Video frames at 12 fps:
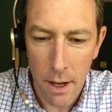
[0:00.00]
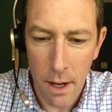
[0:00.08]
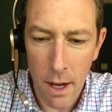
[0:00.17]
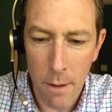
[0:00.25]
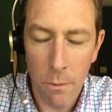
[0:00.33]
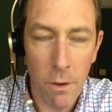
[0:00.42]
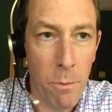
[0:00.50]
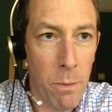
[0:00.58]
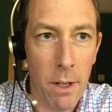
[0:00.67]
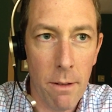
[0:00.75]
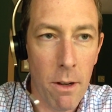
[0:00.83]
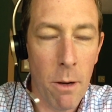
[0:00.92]
Um, we've
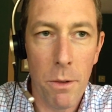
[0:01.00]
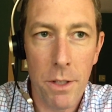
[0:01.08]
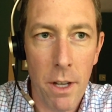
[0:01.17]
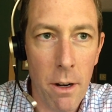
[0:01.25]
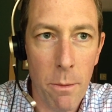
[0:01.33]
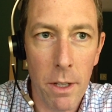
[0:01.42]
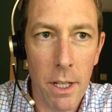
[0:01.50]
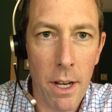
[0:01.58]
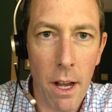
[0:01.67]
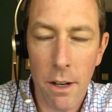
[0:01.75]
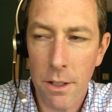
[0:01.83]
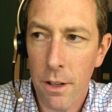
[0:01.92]
put almost $100 million
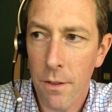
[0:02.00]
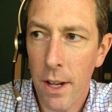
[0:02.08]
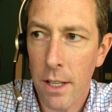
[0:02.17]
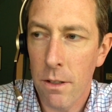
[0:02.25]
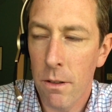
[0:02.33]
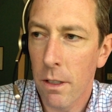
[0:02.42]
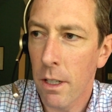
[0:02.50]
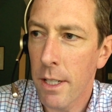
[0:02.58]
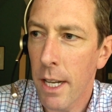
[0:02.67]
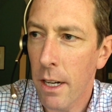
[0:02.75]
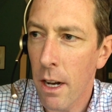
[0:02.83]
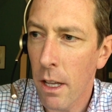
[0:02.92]
in advanced nuclear
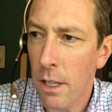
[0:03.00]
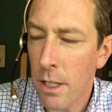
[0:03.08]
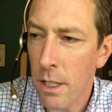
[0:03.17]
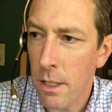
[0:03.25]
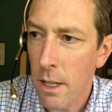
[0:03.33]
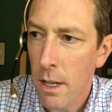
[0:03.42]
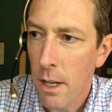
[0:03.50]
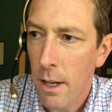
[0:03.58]
technologies.